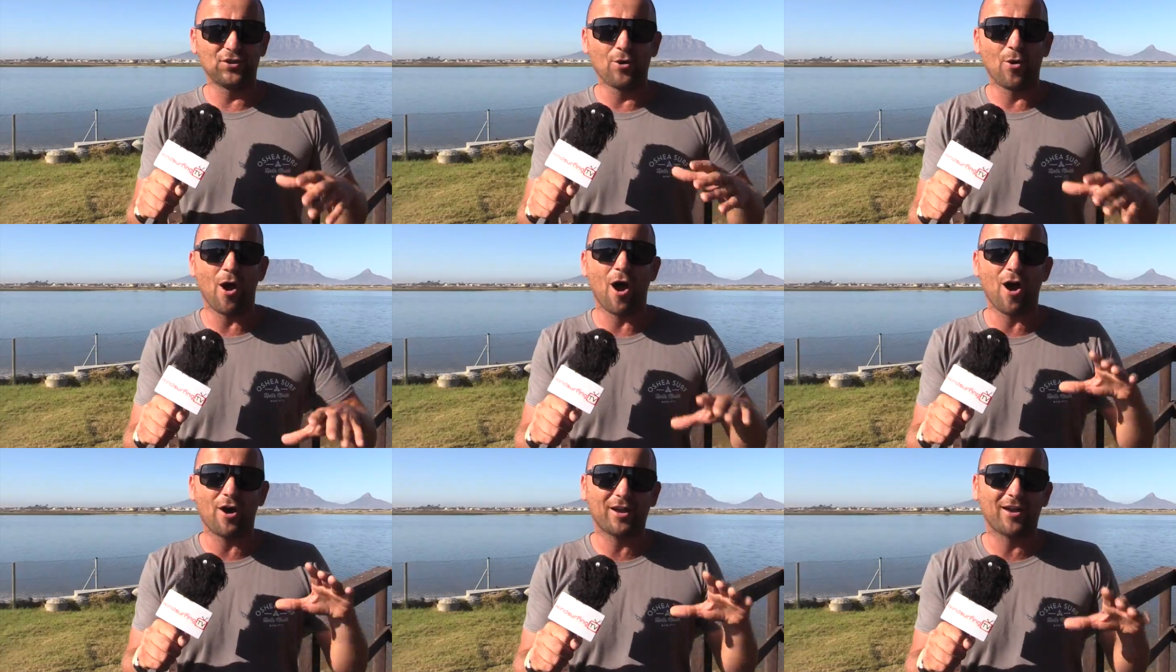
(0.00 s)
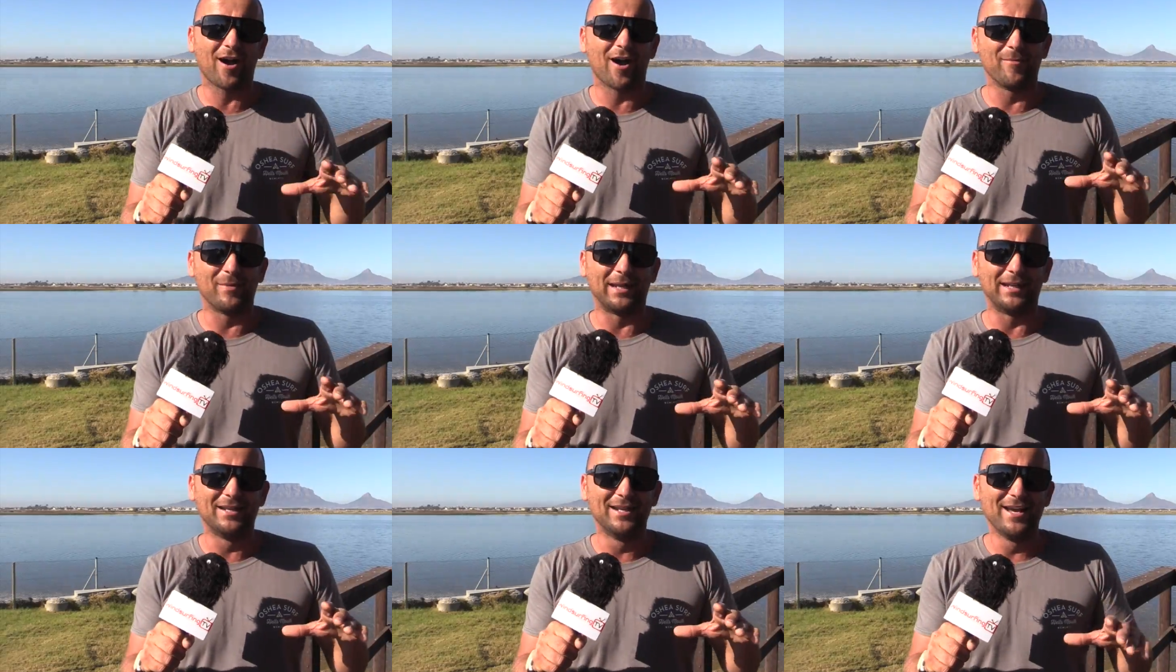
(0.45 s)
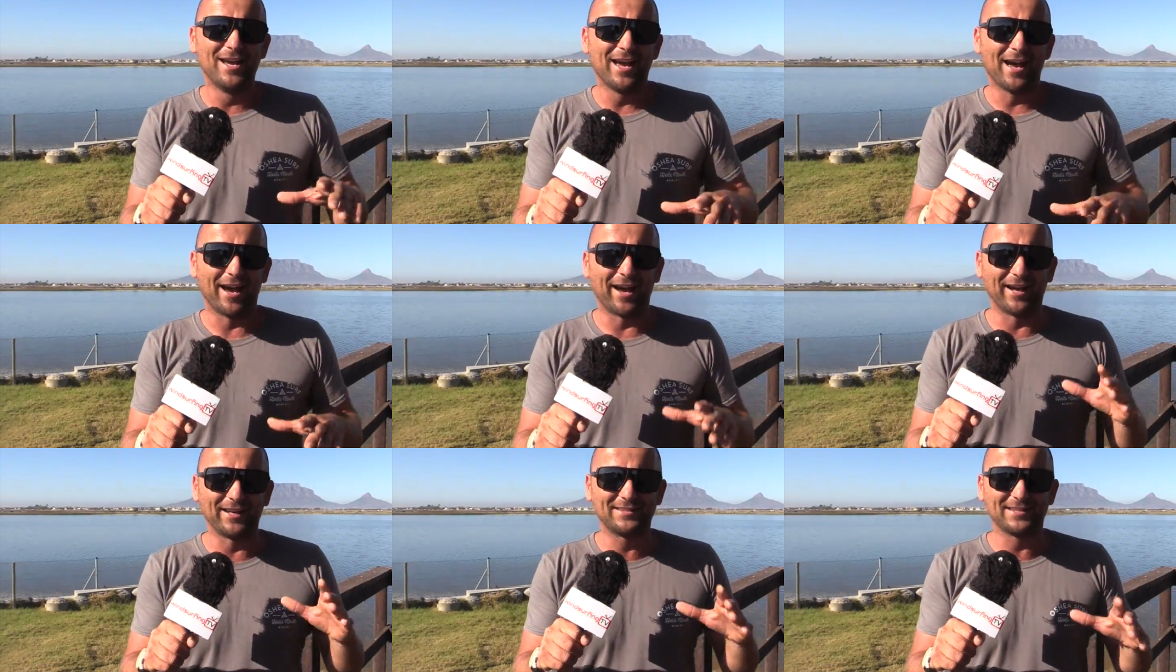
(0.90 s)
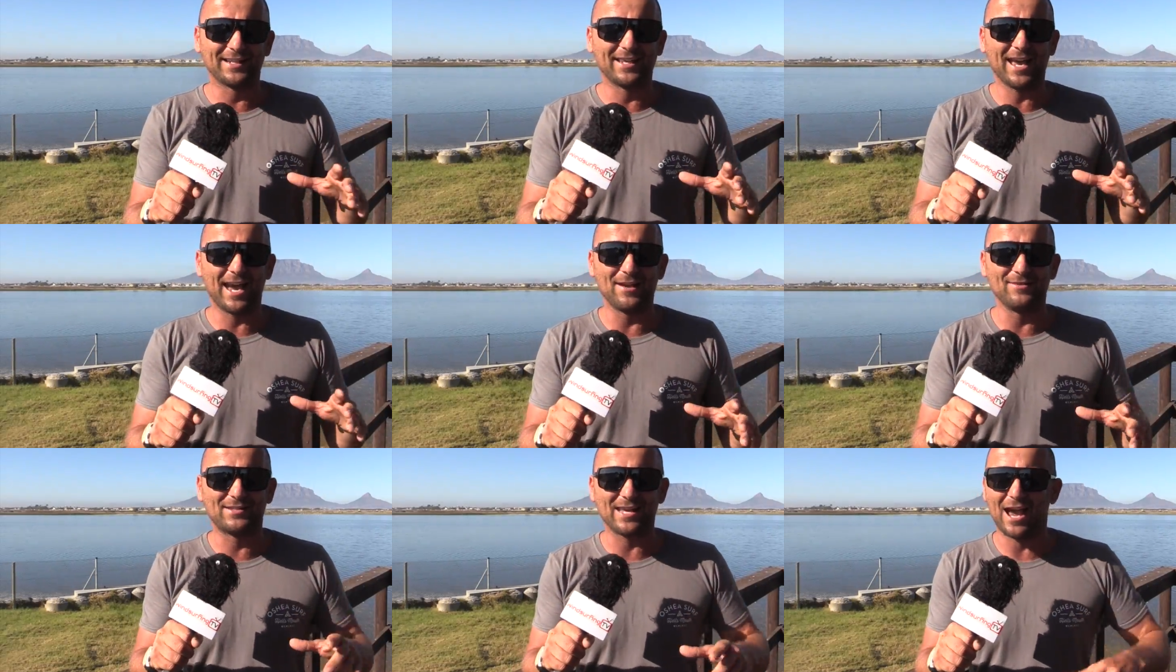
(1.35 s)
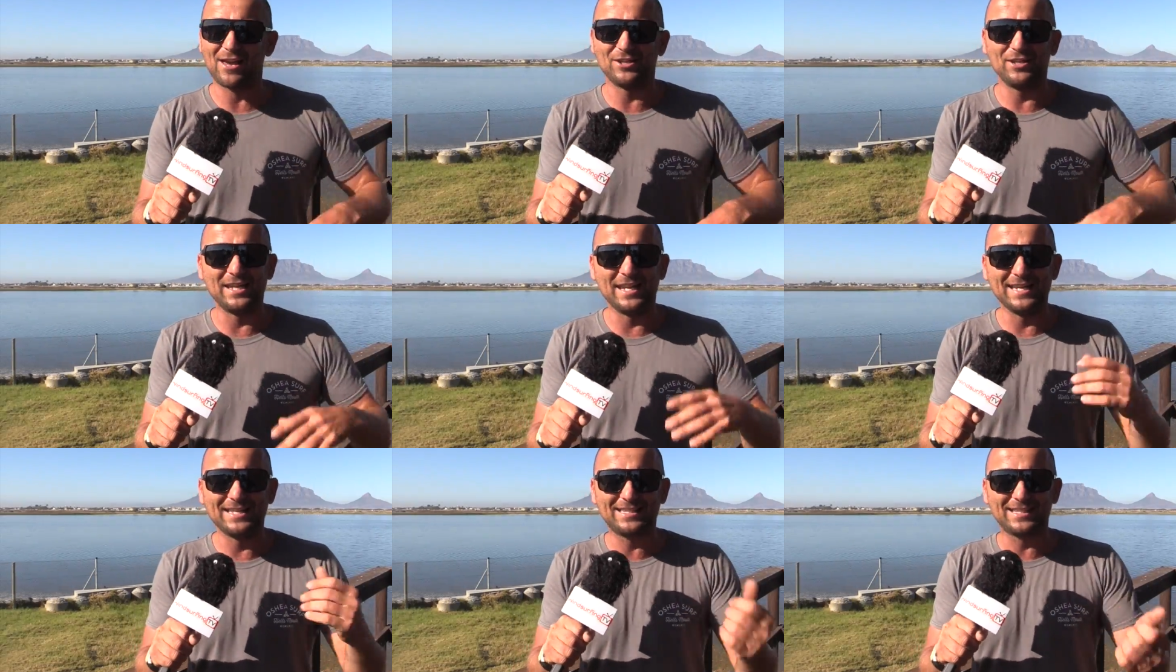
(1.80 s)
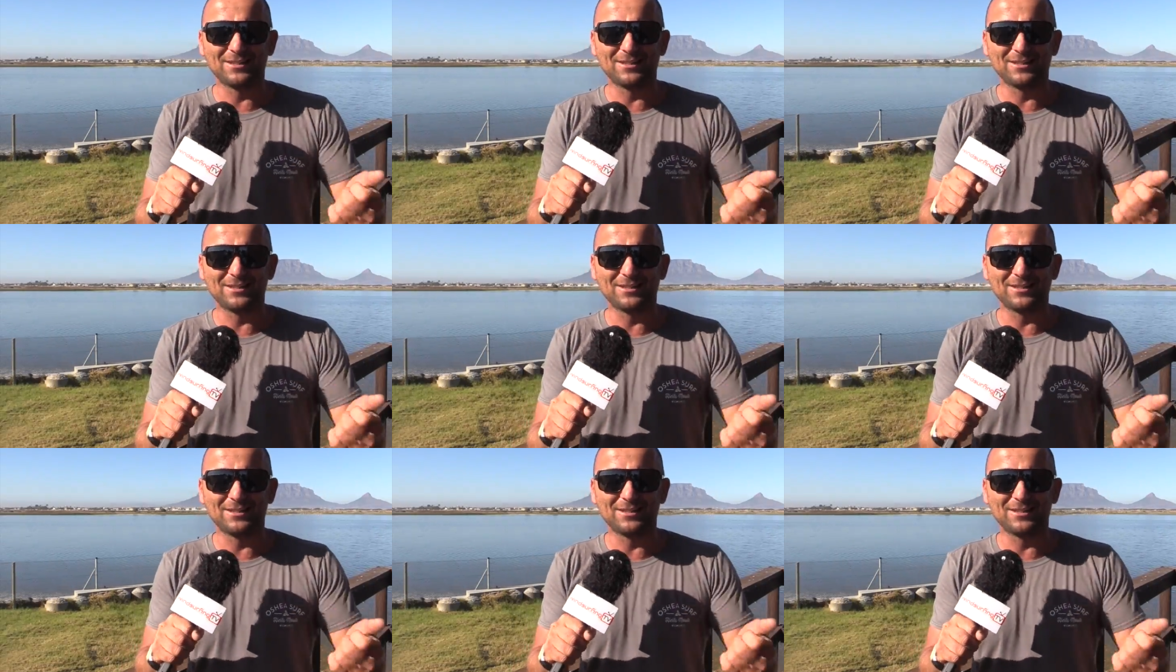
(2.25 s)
you are coming to Cape Town, you need